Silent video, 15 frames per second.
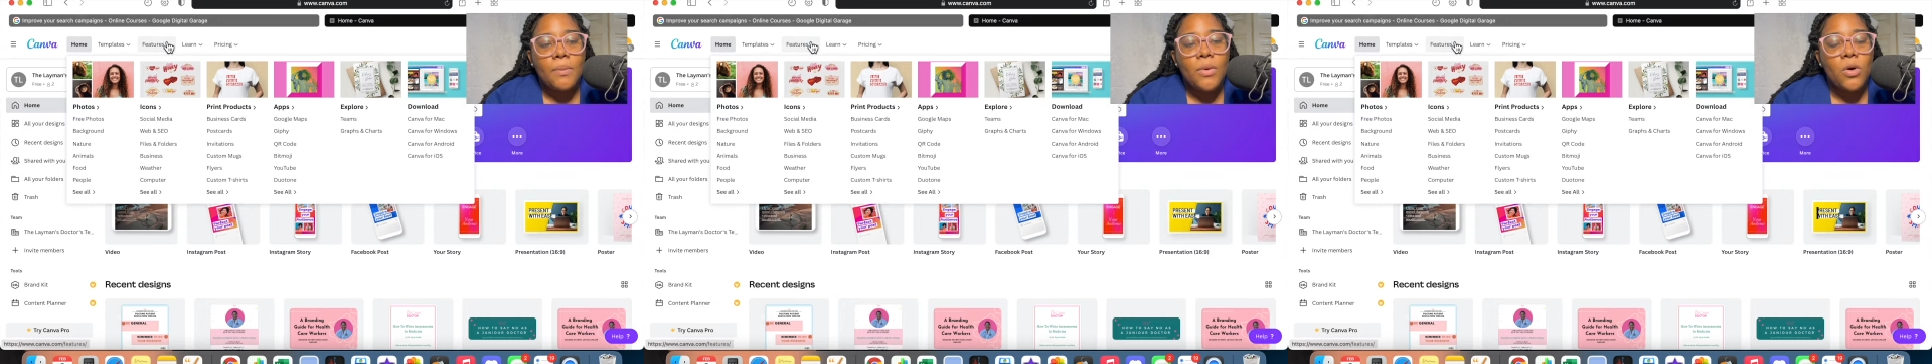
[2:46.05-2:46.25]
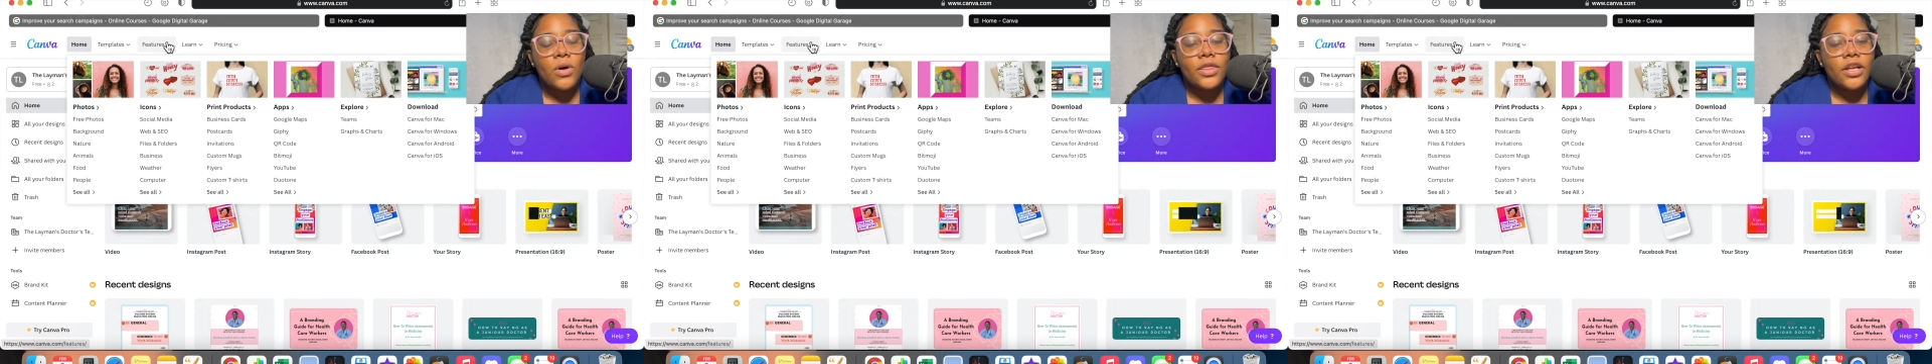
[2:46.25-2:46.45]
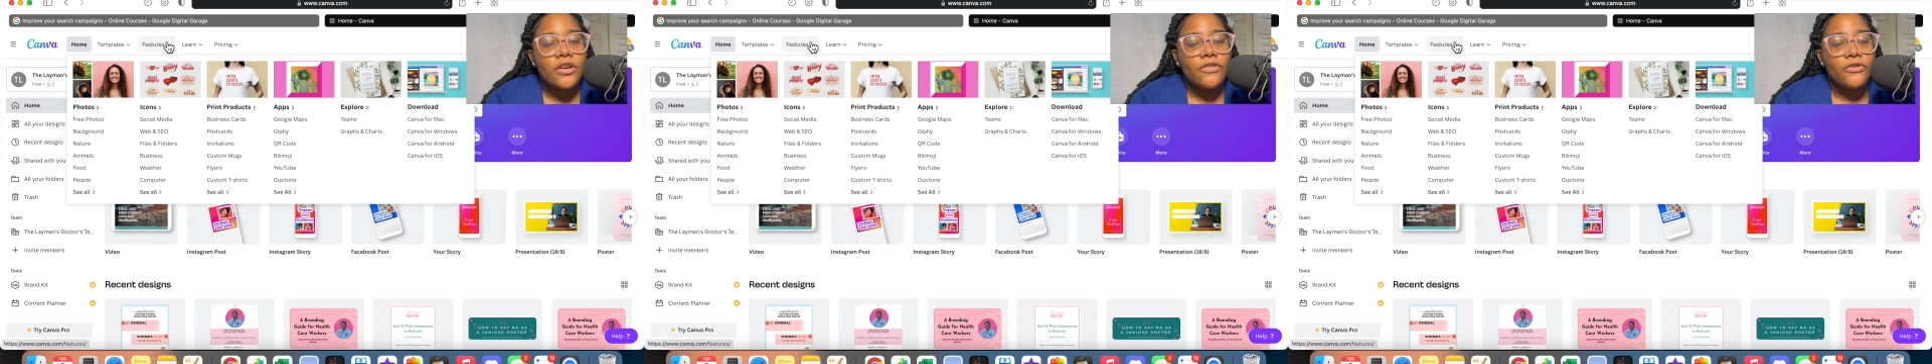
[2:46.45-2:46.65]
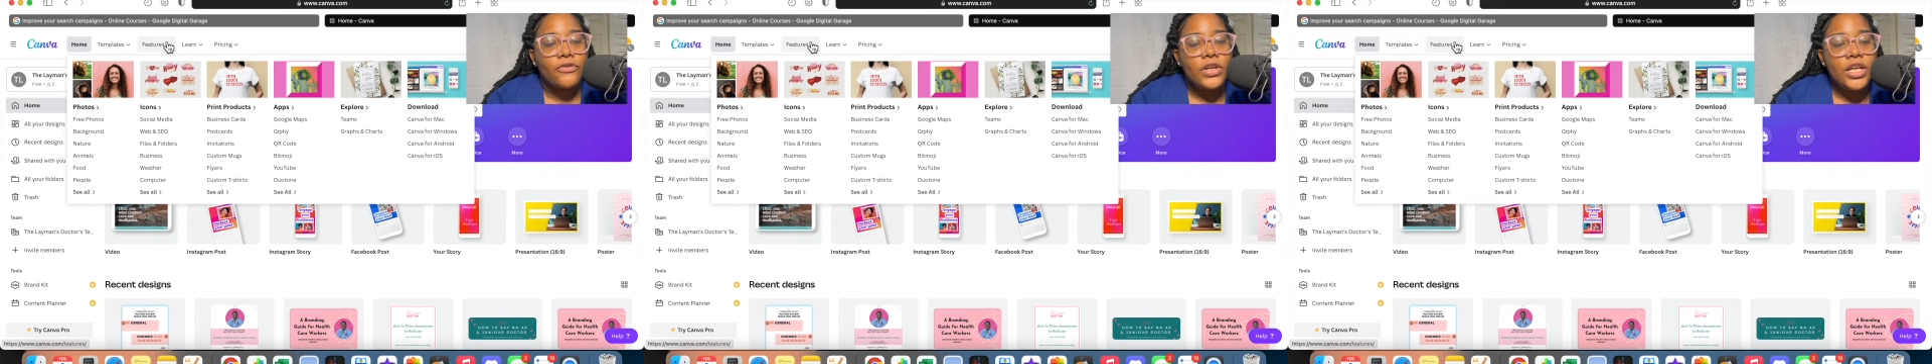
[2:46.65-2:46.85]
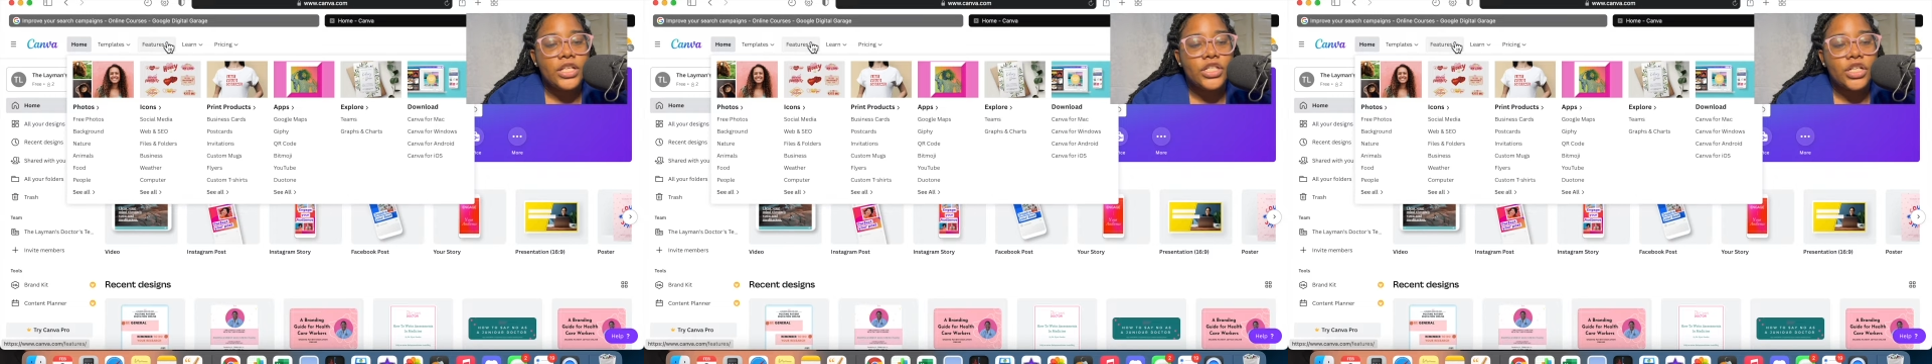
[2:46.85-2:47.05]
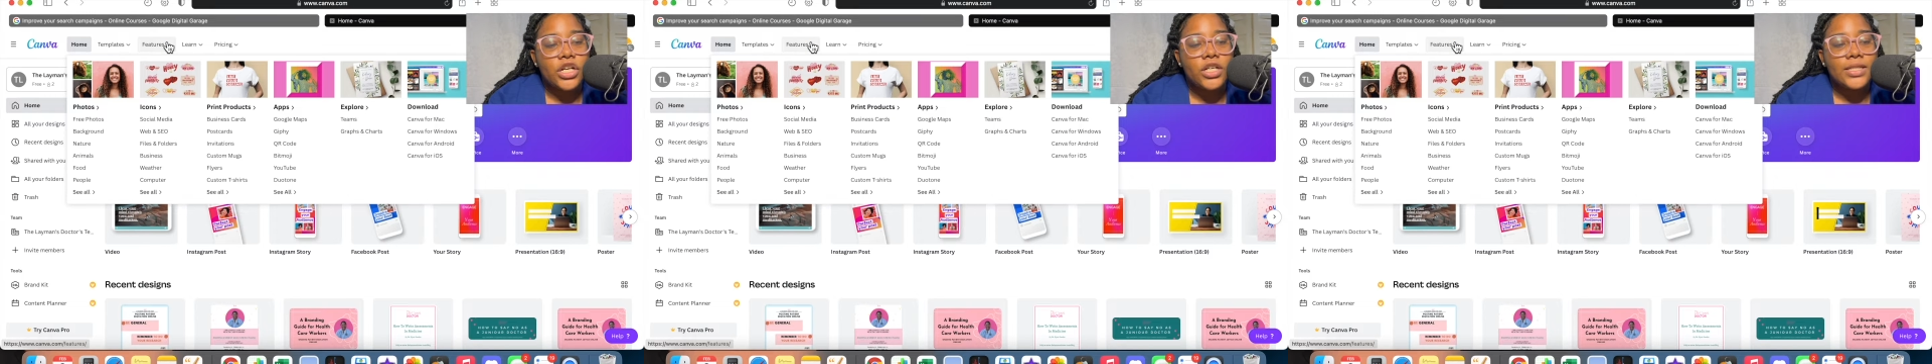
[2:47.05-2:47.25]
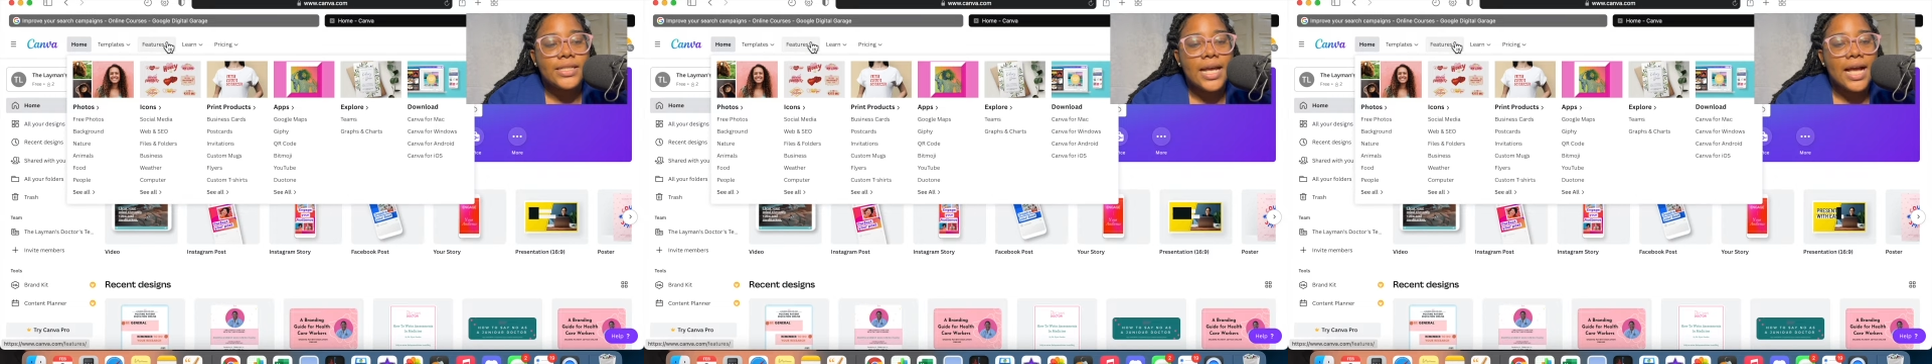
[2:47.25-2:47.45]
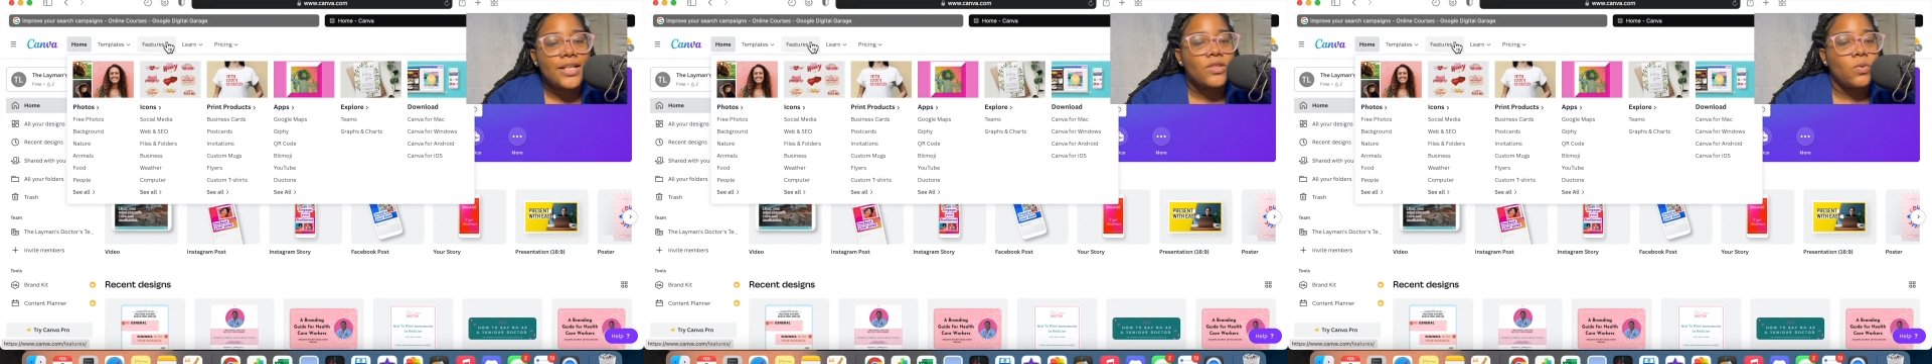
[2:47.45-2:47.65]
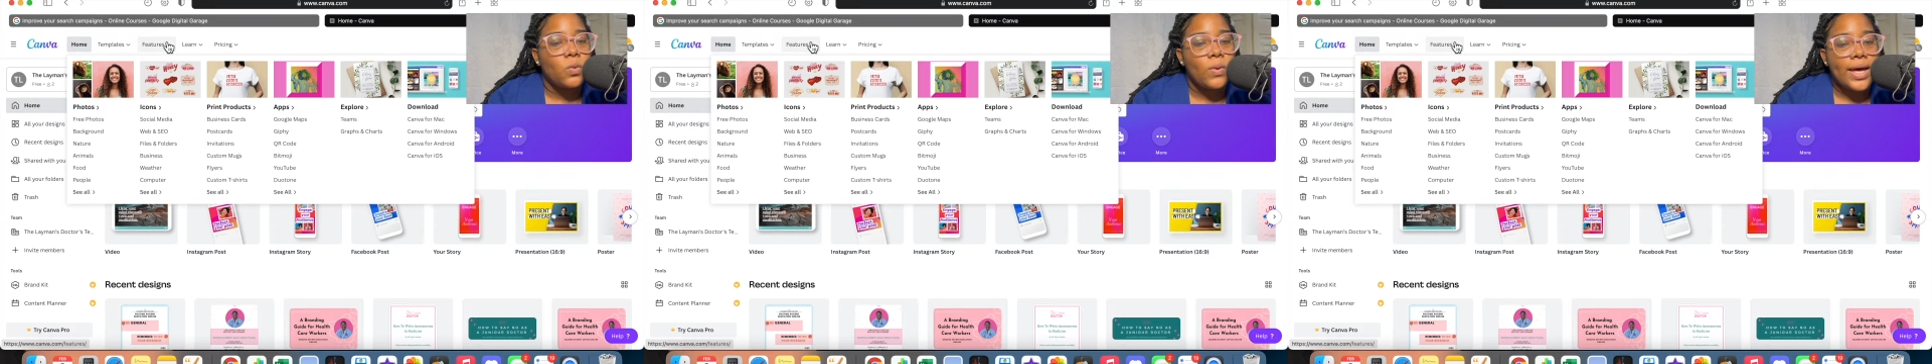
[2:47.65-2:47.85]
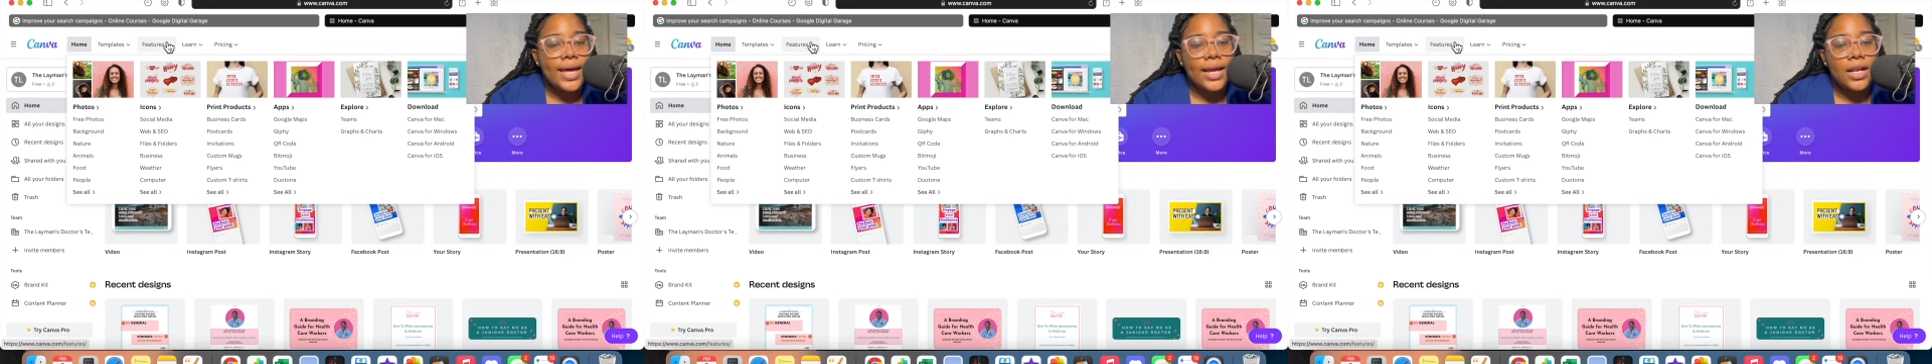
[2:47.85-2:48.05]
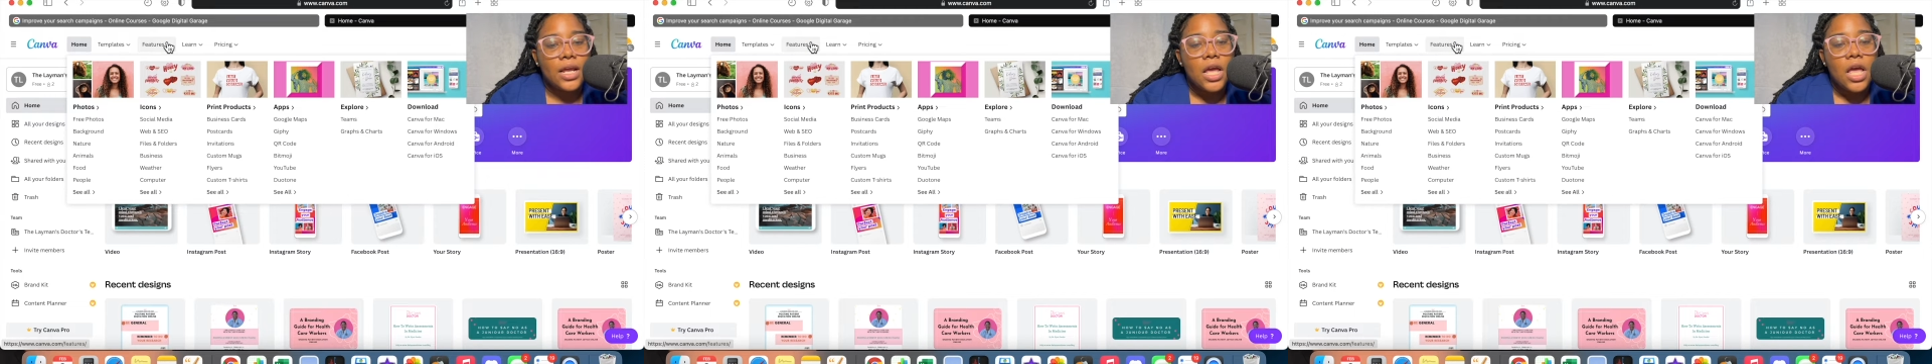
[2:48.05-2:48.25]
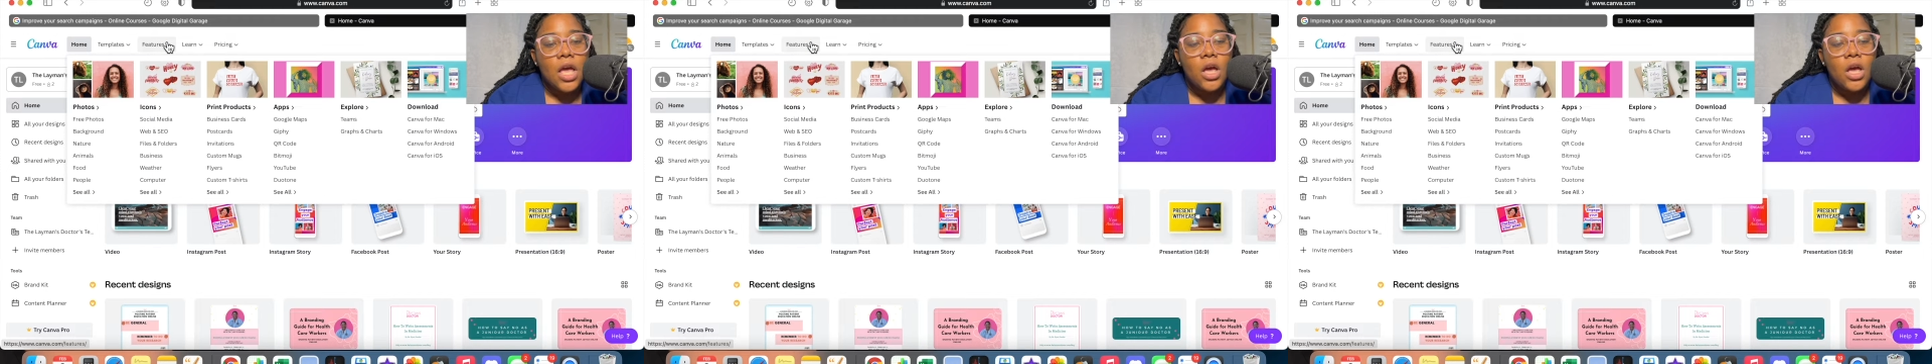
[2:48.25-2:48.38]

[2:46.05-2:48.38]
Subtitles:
about their features as well,